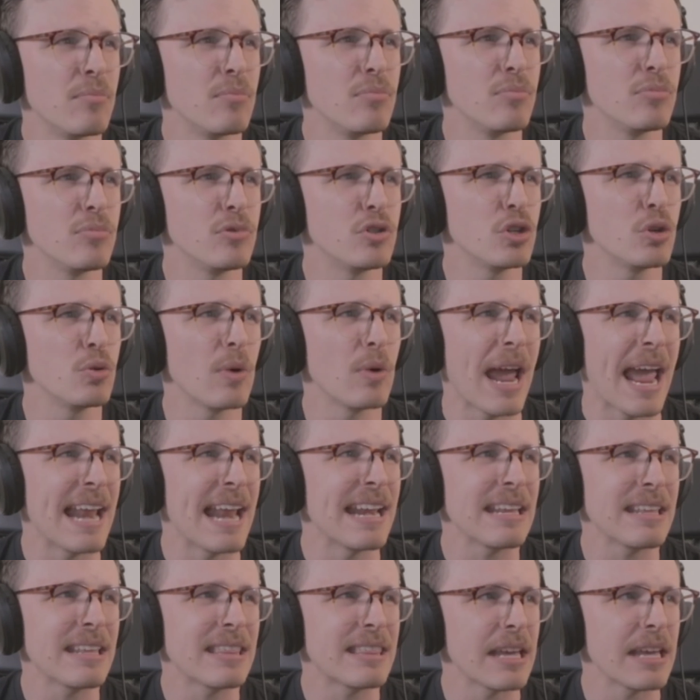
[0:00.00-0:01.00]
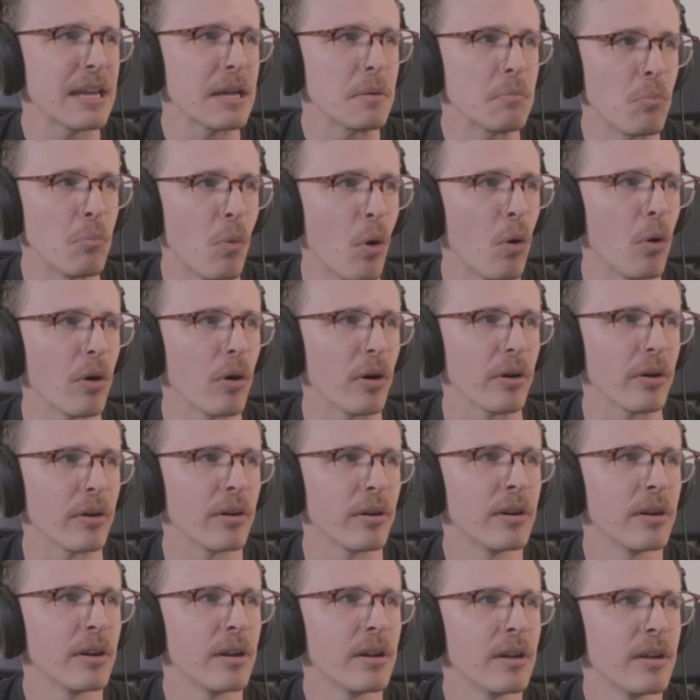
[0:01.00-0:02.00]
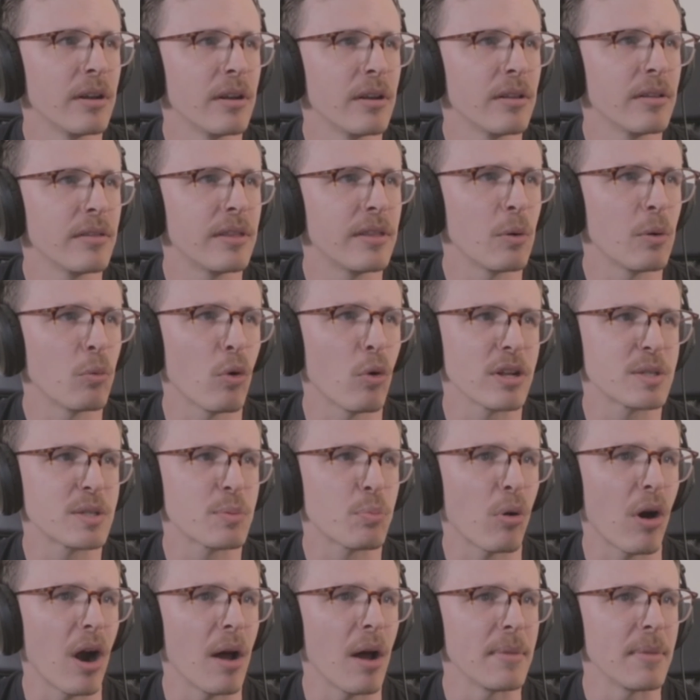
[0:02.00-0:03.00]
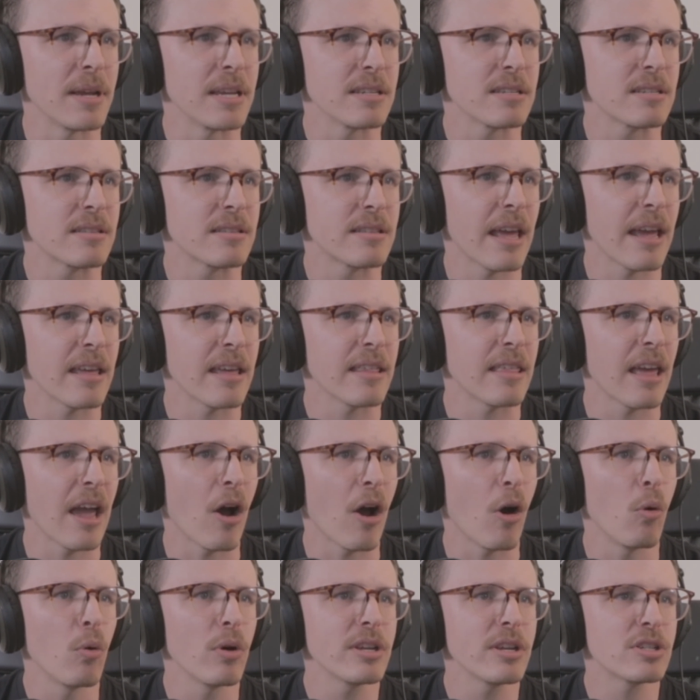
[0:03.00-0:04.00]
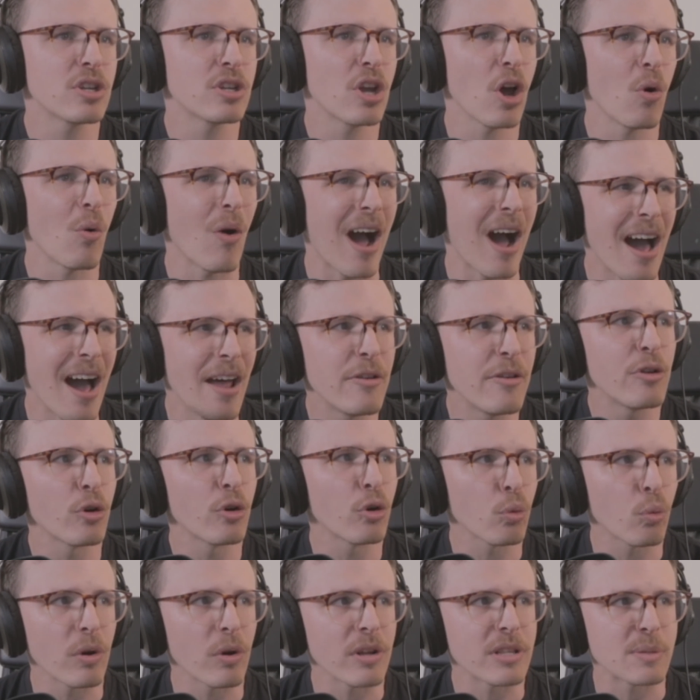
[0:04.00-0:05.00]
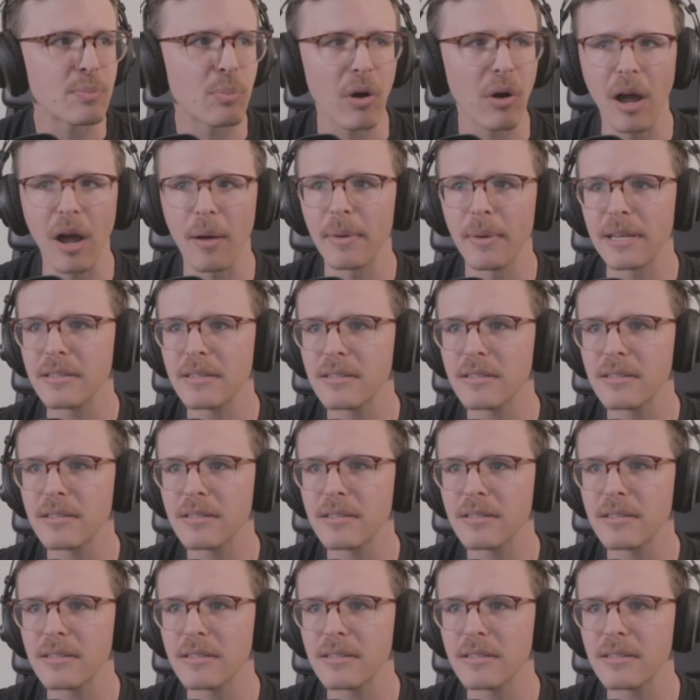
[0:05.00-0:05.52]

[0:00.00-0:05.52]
do anything more than what's promised. They always go under what's promised.